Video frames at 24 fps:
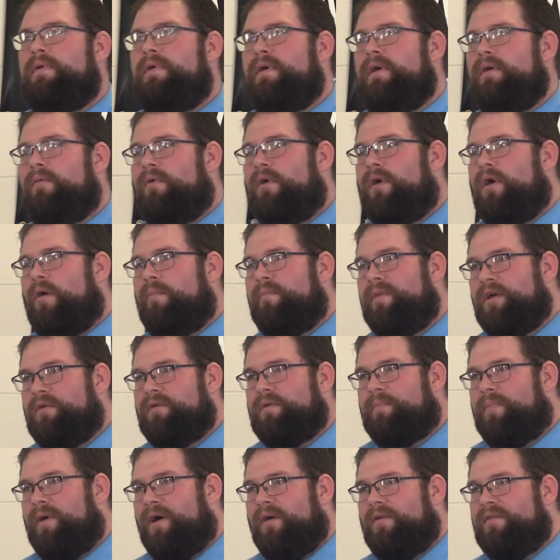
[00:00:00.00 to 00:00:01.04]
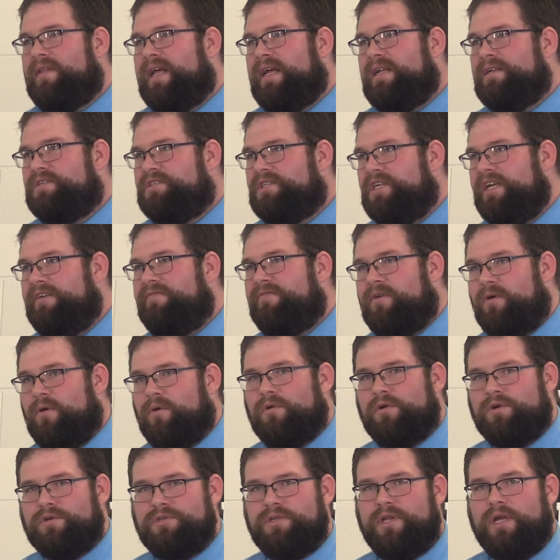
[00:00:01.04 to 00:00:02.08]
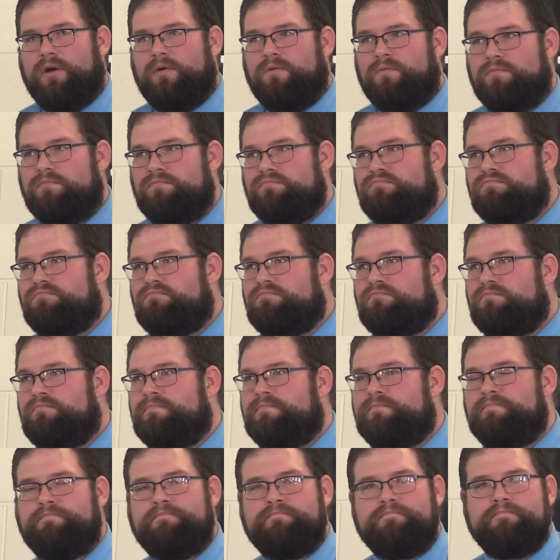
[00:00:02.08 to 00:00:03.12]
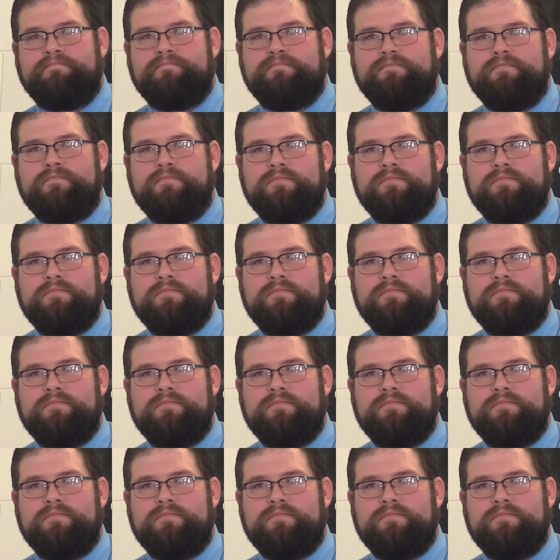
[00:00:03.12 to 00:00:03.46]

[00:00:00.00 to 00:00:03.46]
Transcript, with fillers: We're all built upon that chief cornerstone. Amen.